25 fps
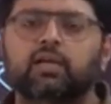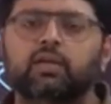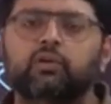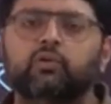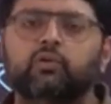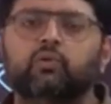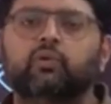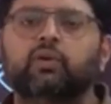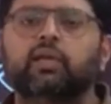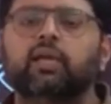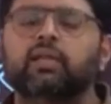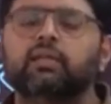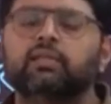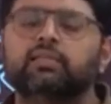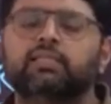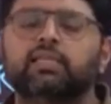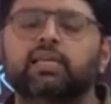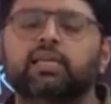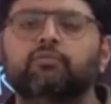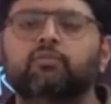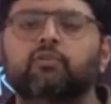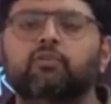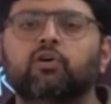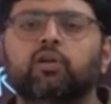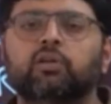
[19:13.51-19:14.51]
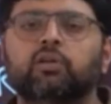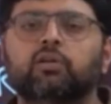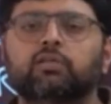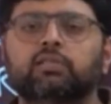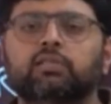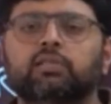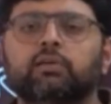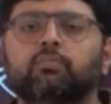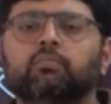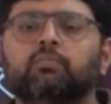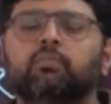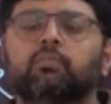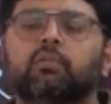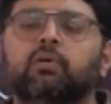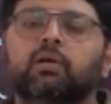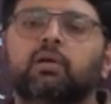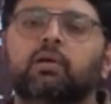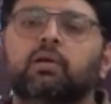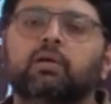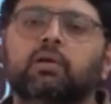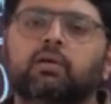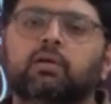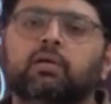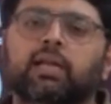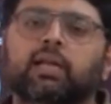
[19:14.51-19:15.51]
you can save your some
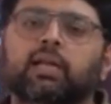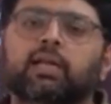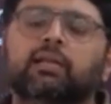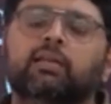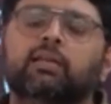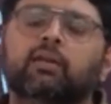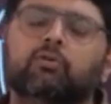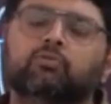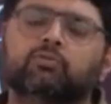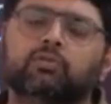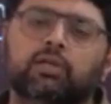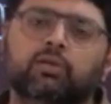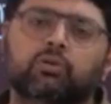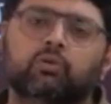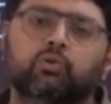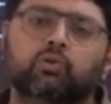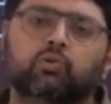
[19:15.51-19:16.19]
10,000